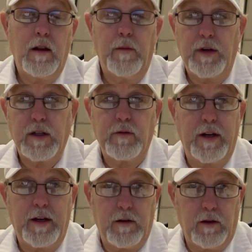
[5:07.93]
let me just
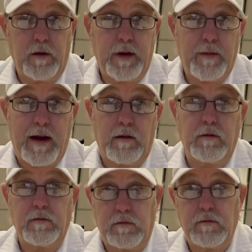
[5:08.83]
read here a little bit about
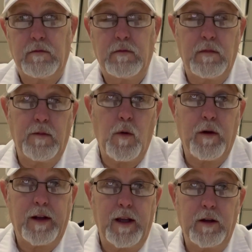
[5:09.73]

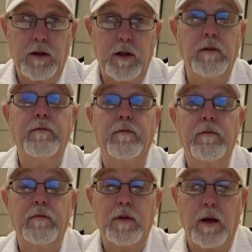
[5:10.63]
Pork King Good
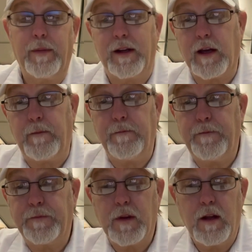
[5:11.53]
Company, okay?
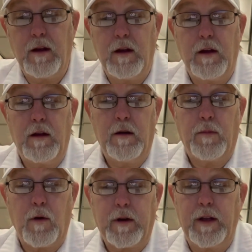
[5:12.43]

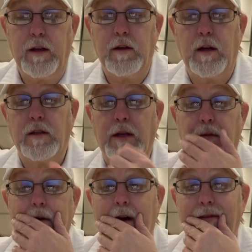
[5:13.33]
Pork King Good is a
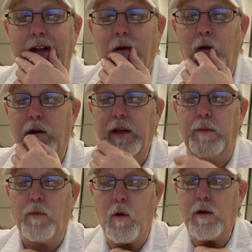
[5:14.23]
proudly quirky
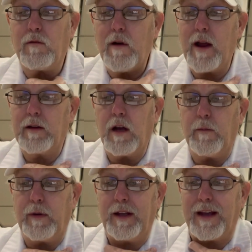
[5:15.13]
pork rind
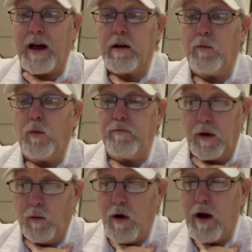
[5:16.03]
company out of
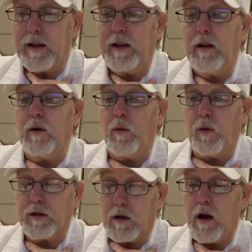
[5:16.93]
Milwaukee,
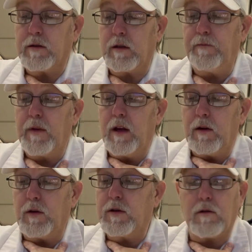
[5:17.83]
Wisconsin,
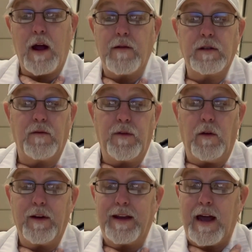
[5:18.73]
who strives to fill
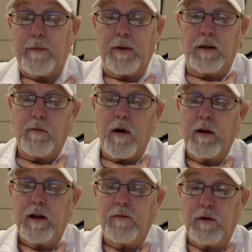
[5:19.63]
the gap in the
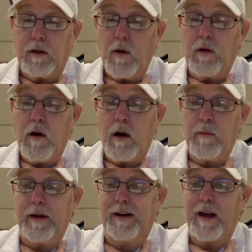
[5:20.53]
market for
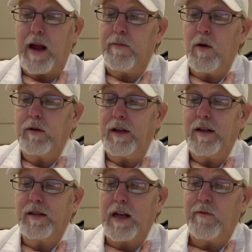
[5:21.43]
low-carb and
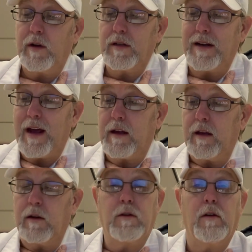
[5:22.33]
high-protein savory snack
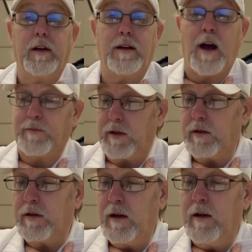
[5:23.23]
and cooking options.